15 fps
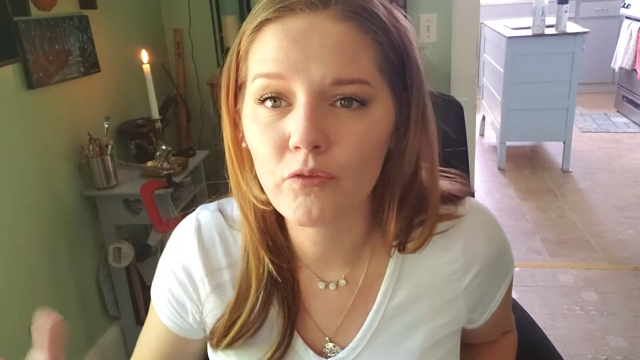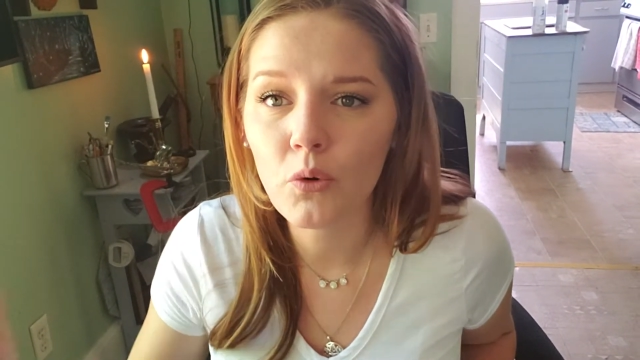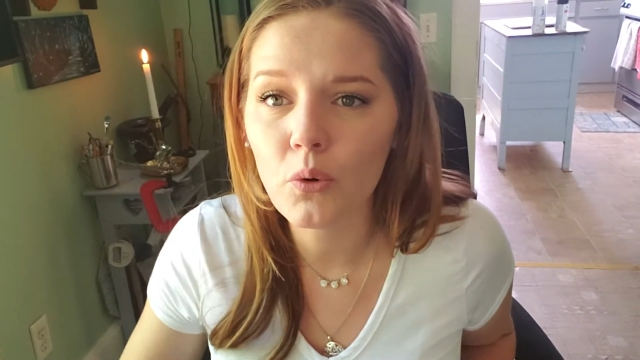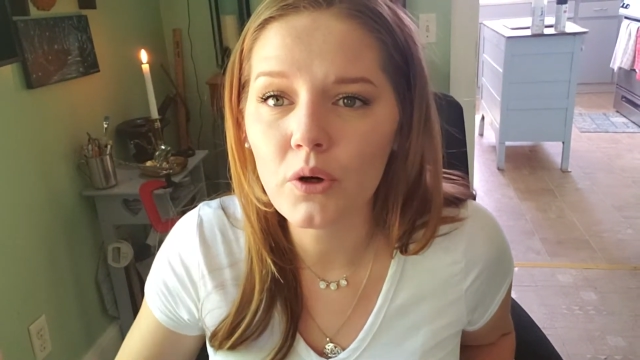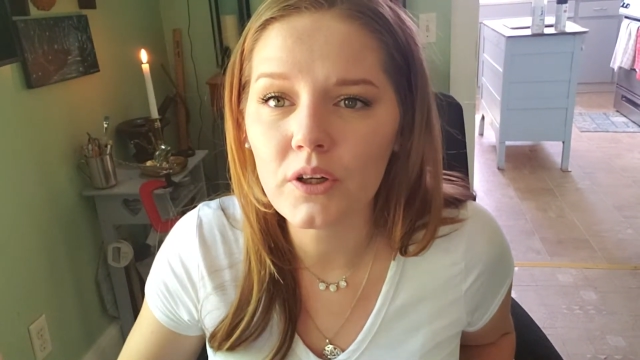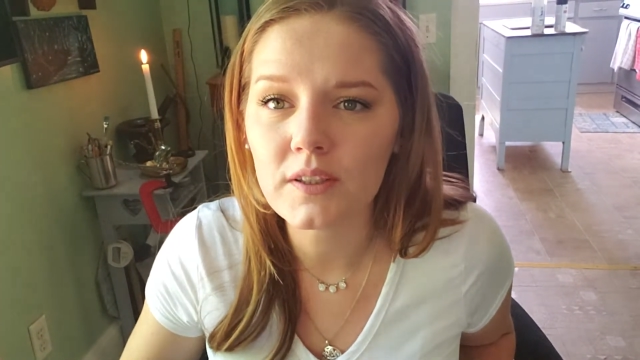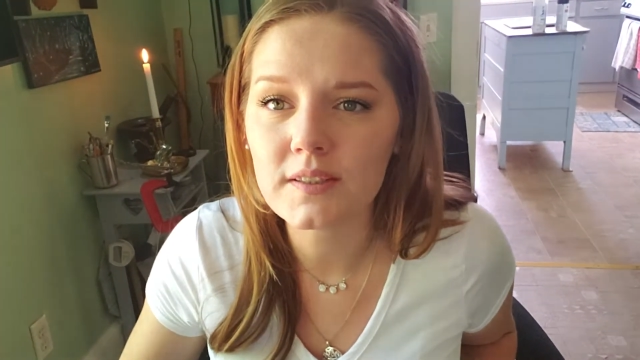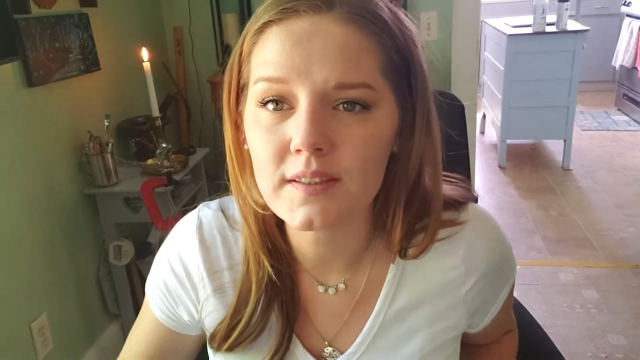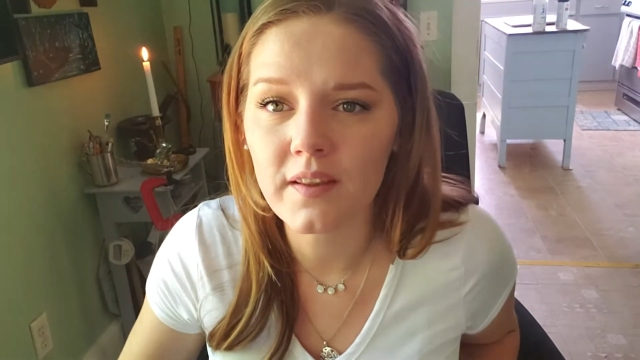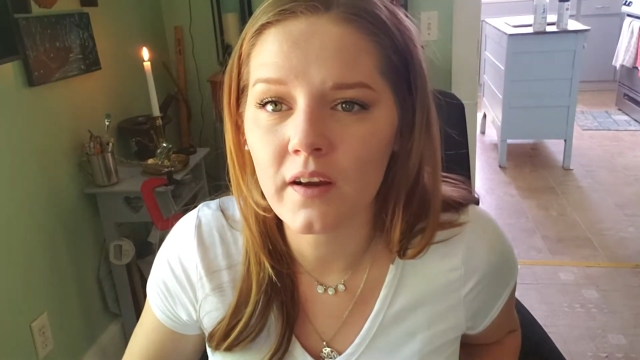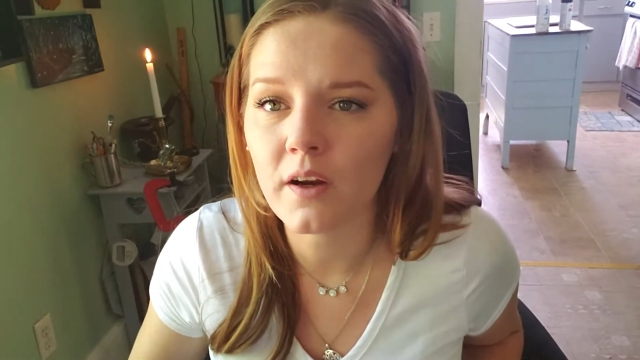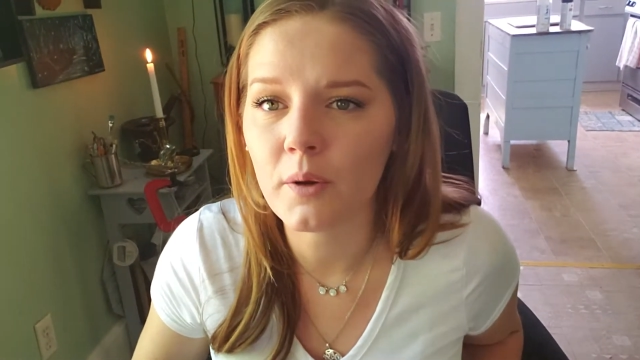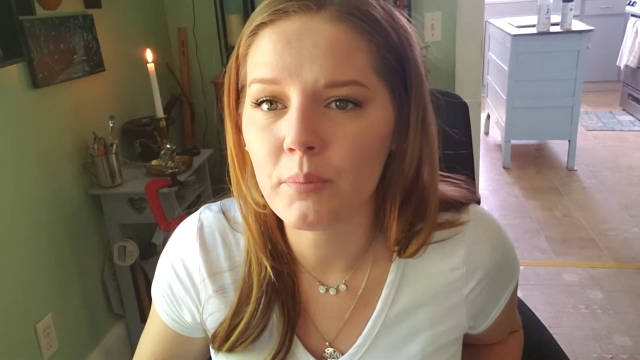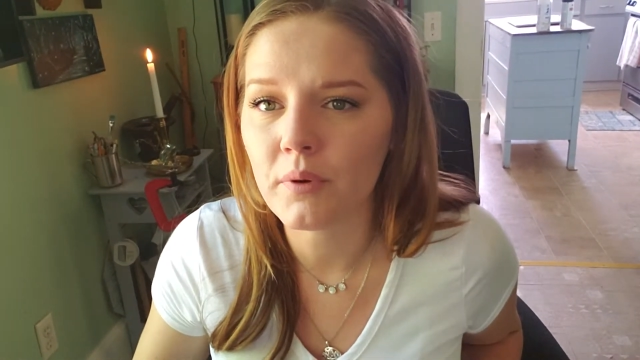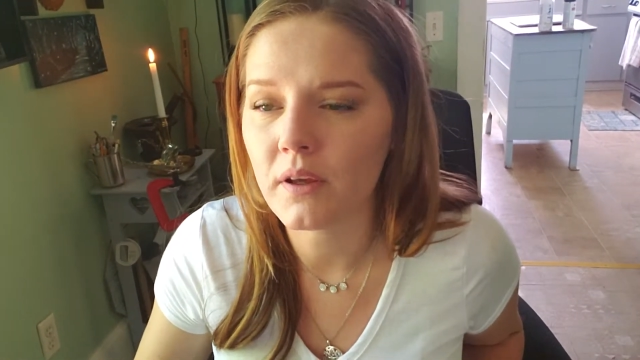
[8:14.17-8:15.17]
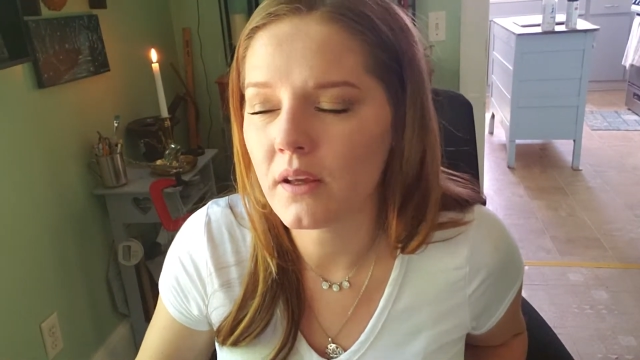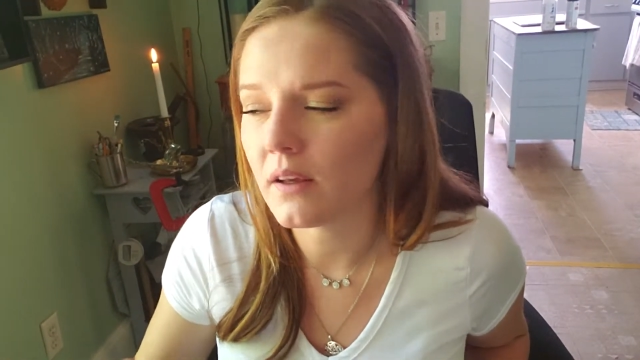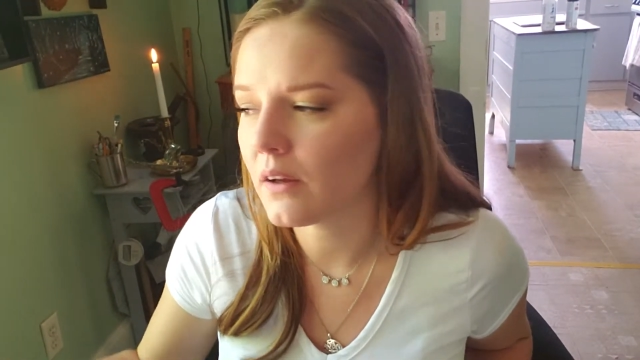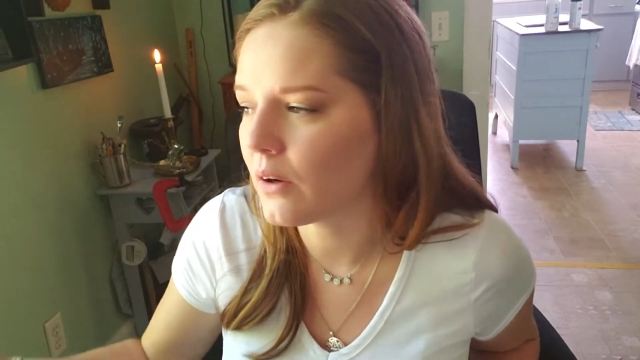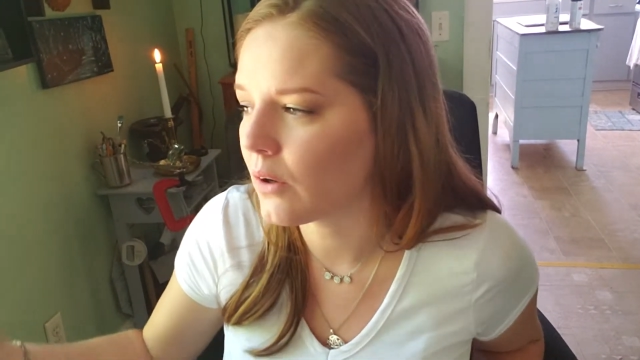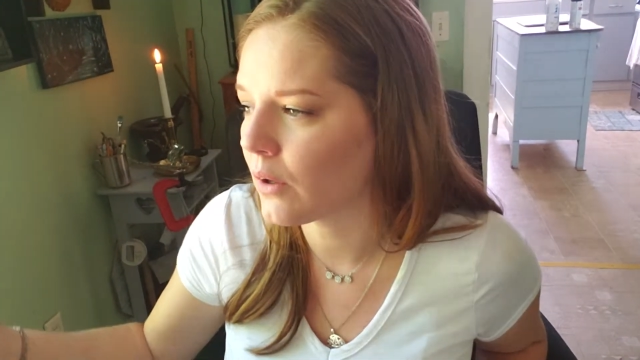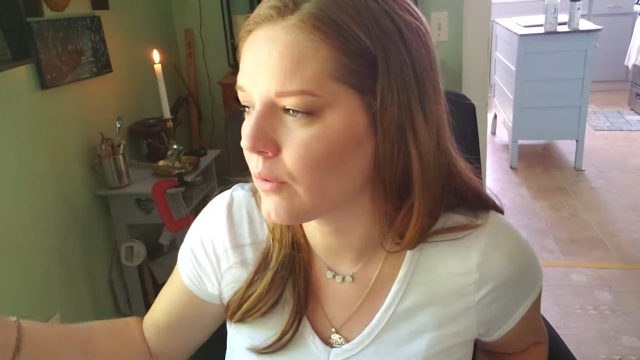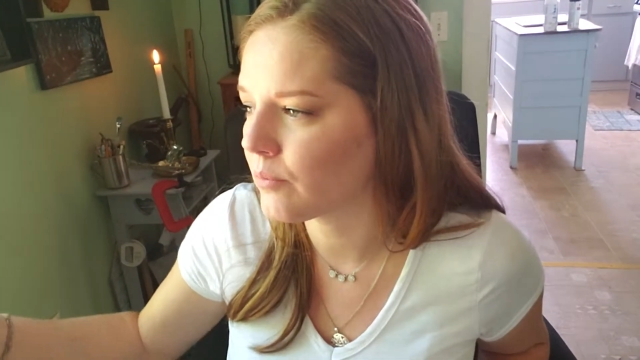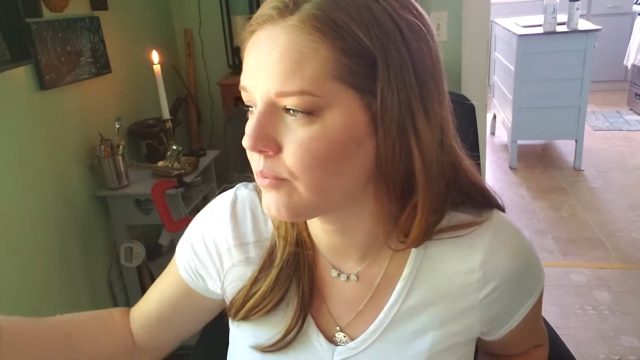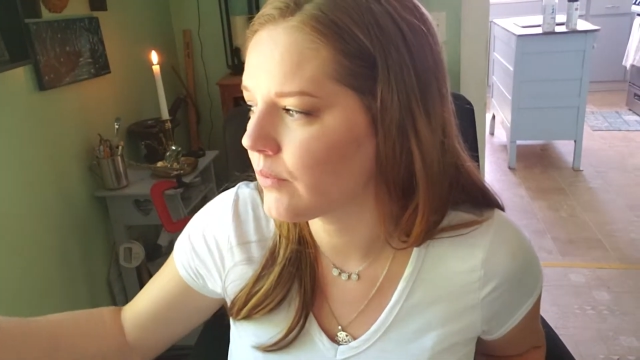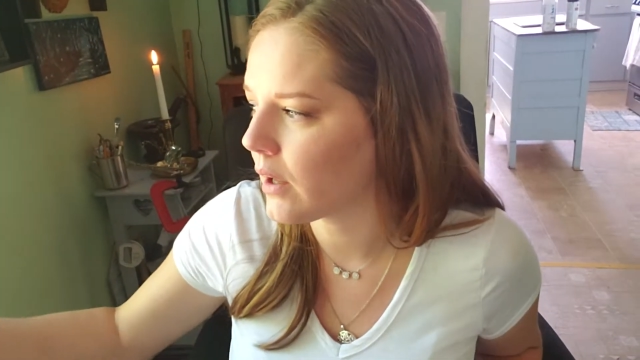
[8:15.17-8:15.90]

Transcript: forest therapy, or,